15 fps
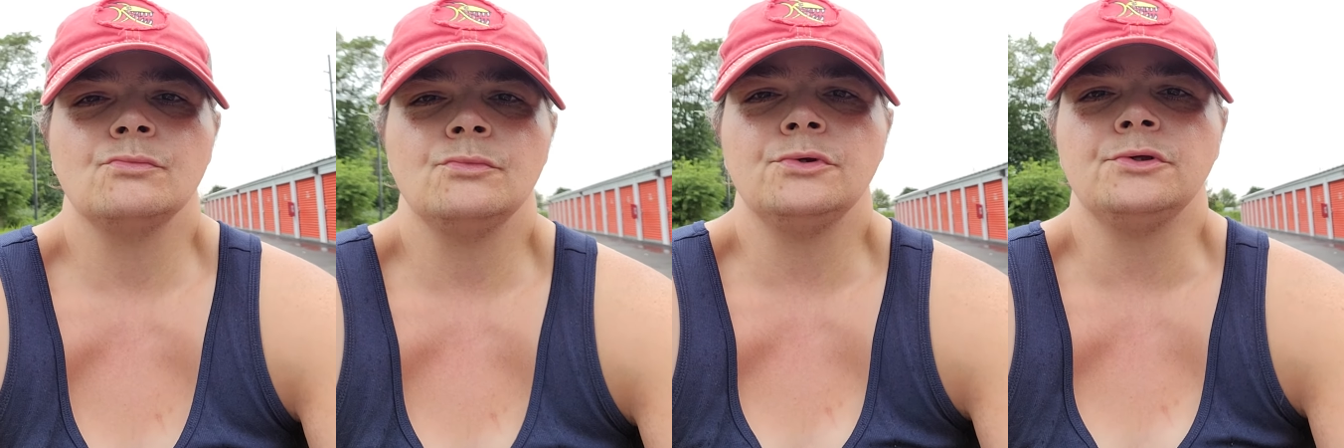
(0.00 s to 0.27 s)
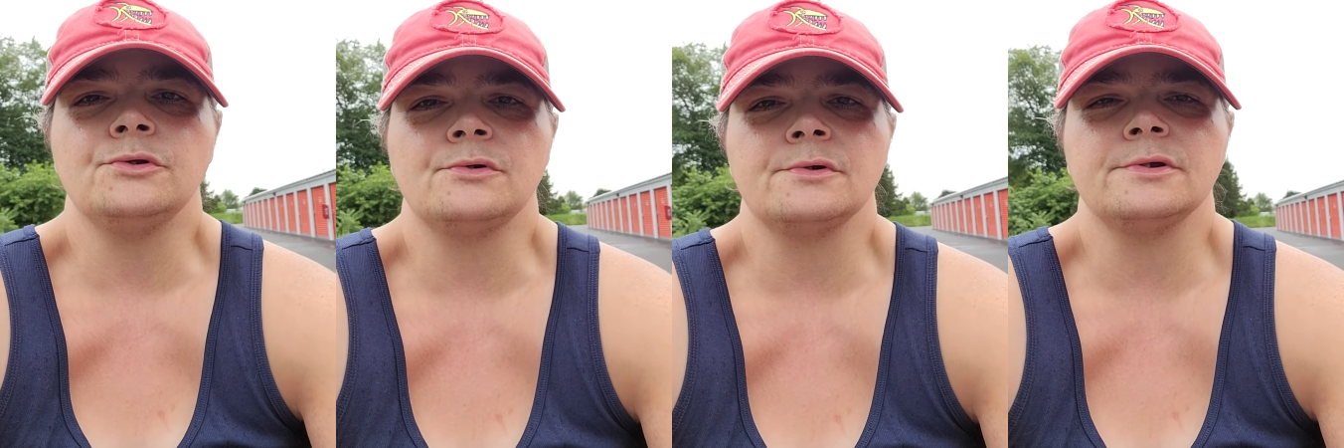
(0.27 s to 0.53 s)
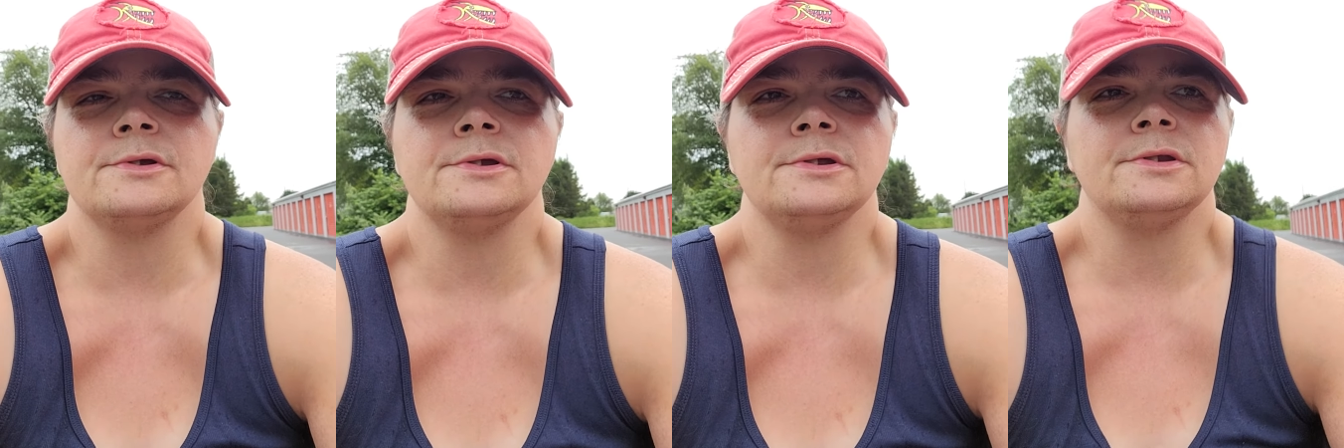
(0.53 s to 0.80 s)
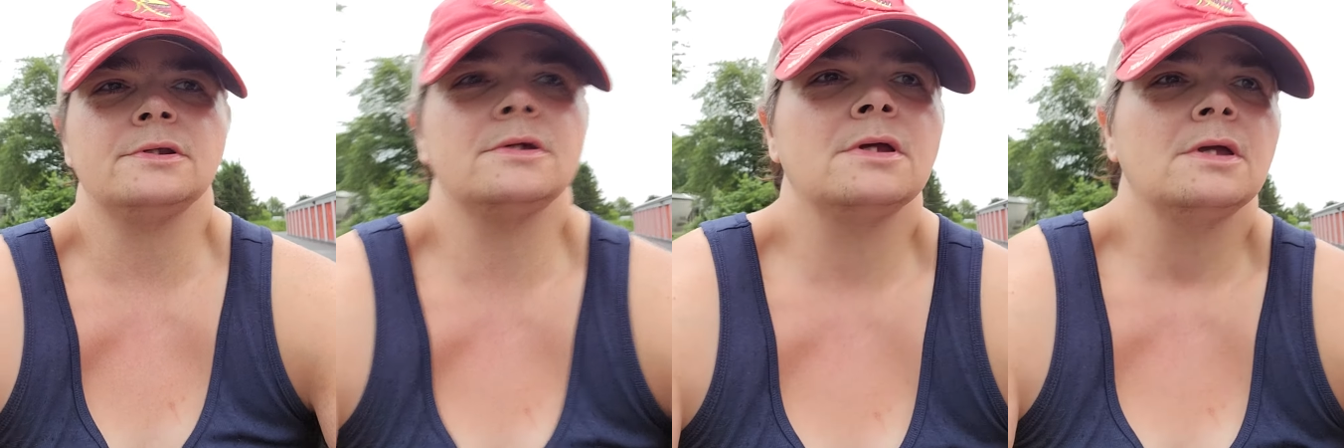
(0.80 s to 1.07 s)
it rained.
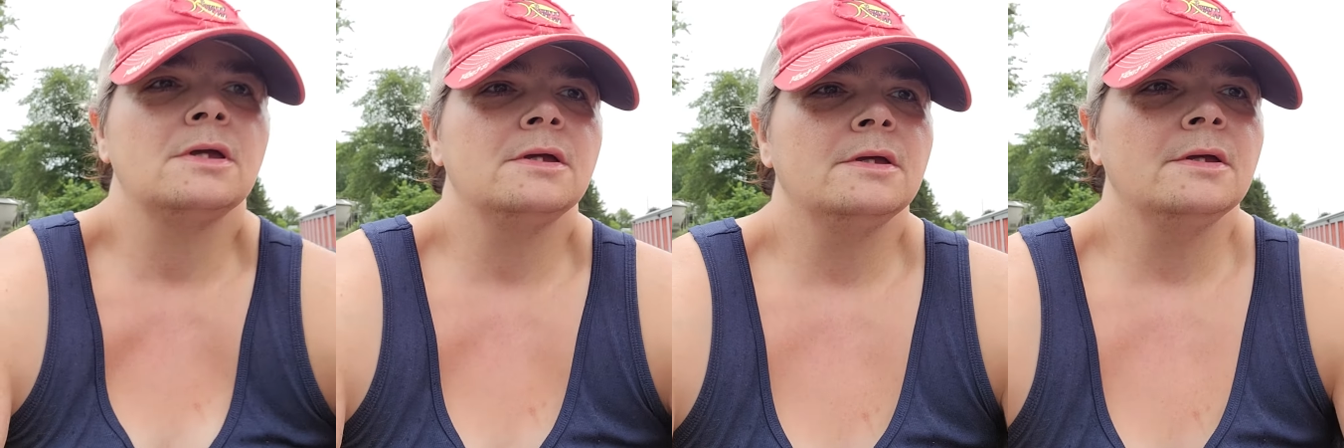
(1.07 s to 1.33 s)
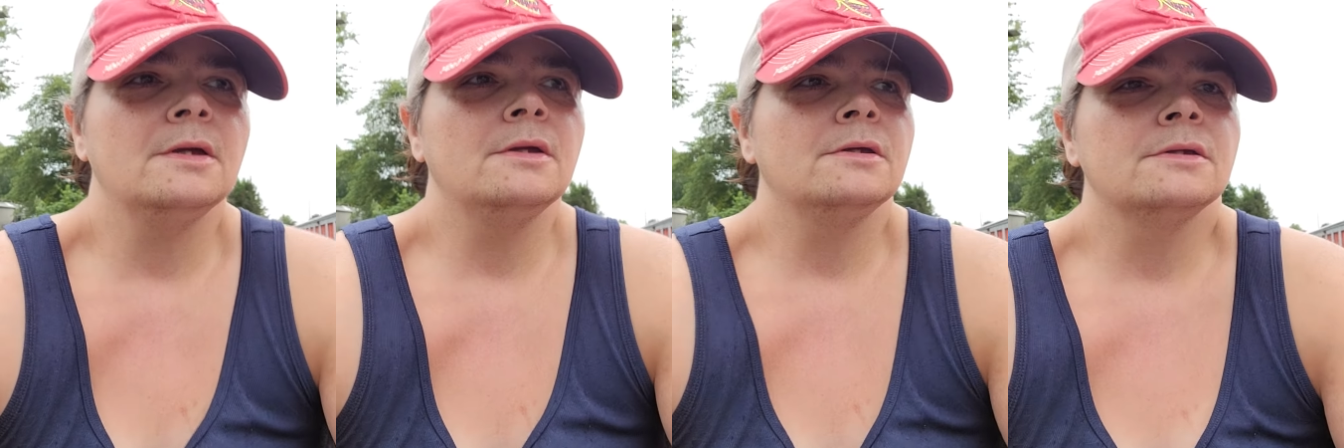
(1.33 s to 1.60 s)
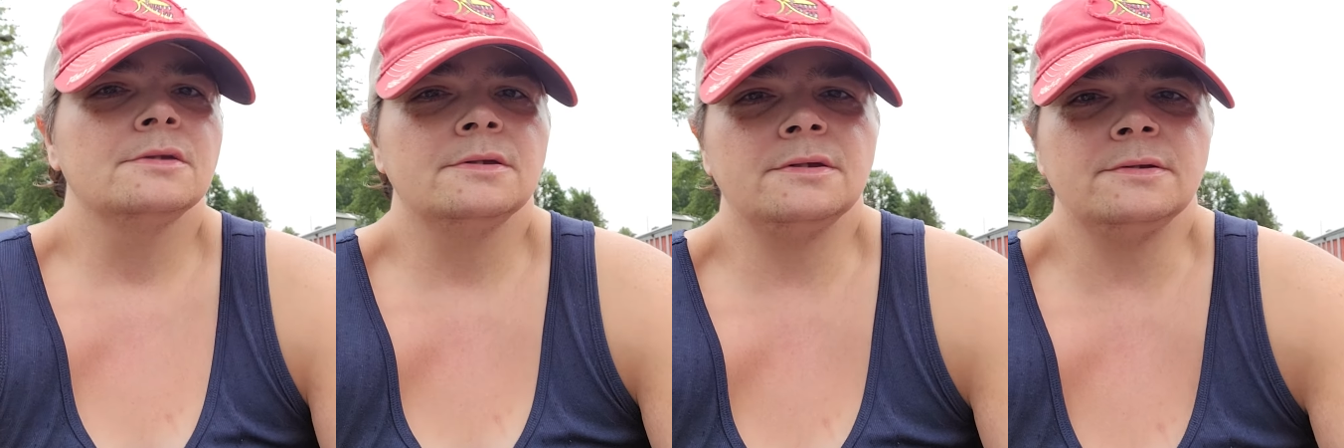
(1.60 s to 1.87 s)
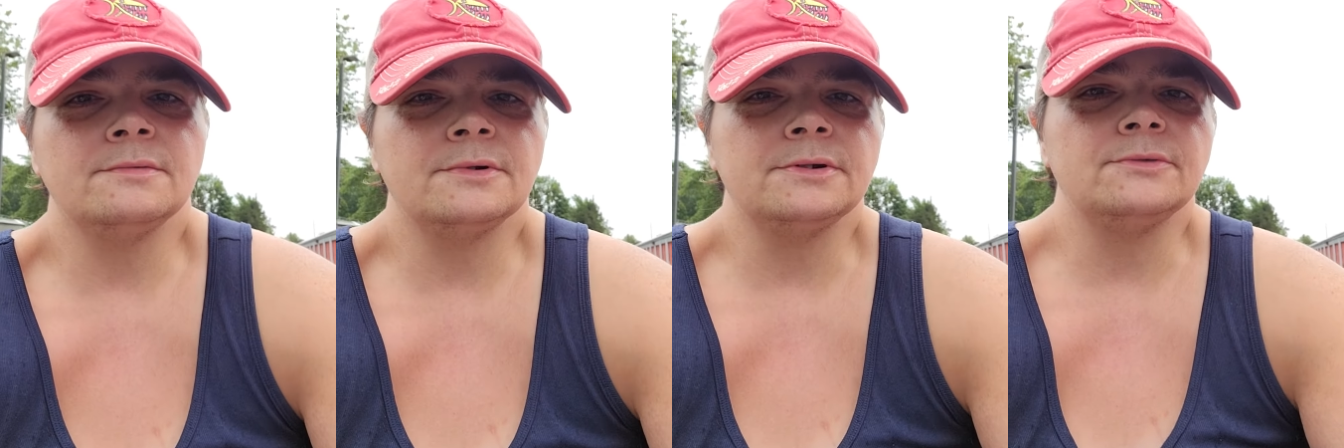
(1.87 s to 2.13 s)

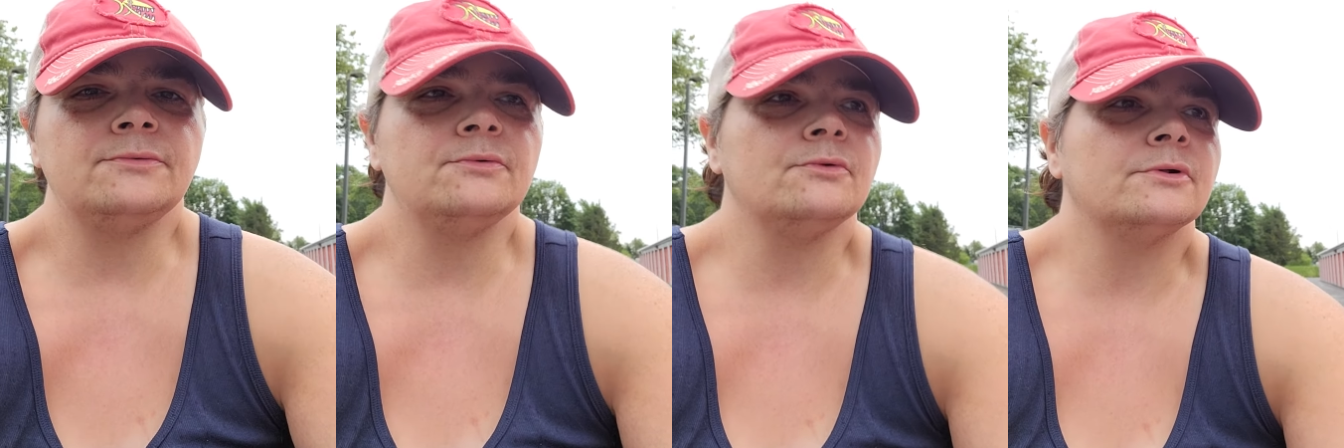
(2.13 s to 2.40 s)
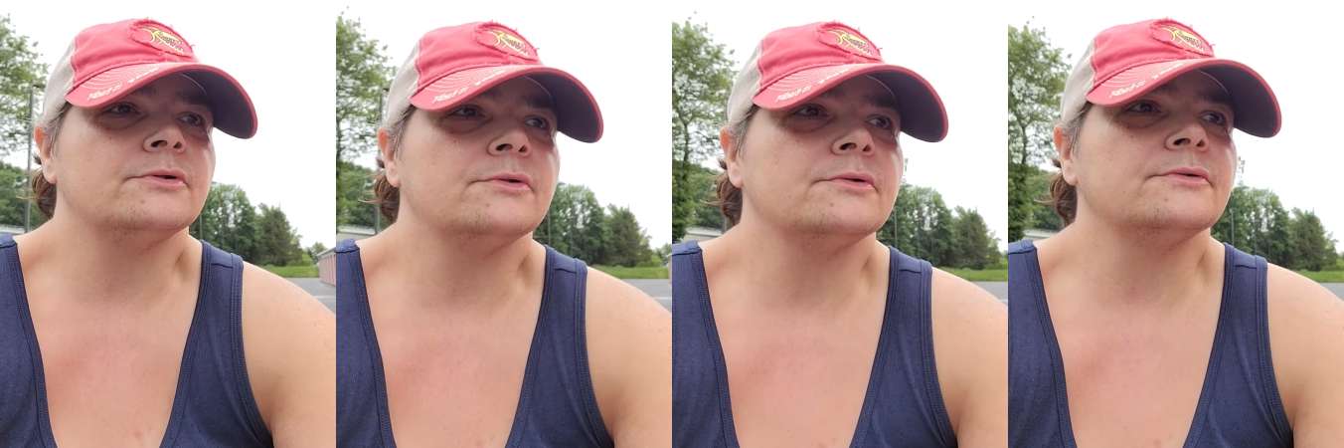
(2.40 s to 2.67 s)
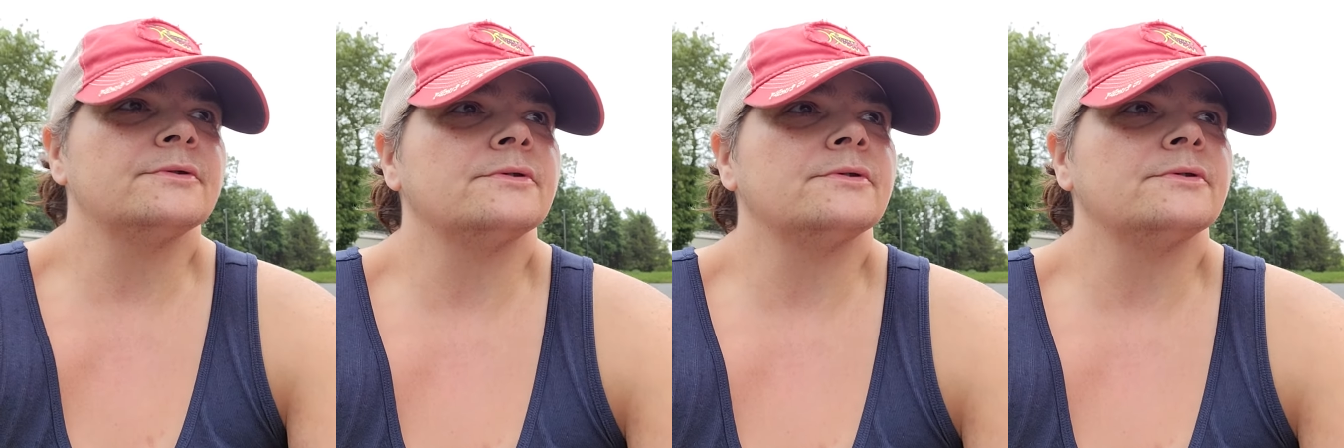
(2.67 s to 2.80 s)
It rained too hard I